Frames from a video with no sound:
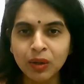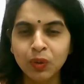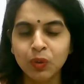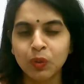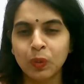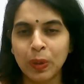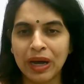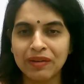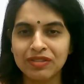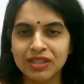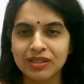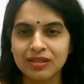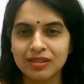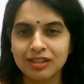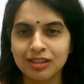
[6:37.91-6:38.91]
who have
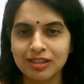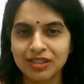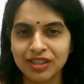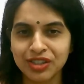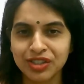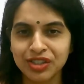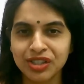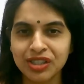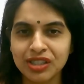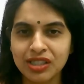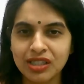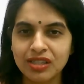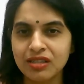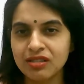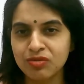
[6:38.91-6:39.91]
certain conditions
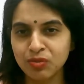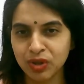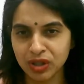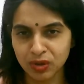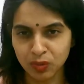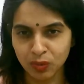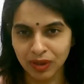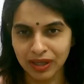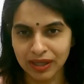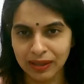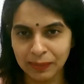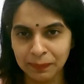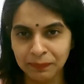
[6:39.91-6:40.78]
is worthwhile.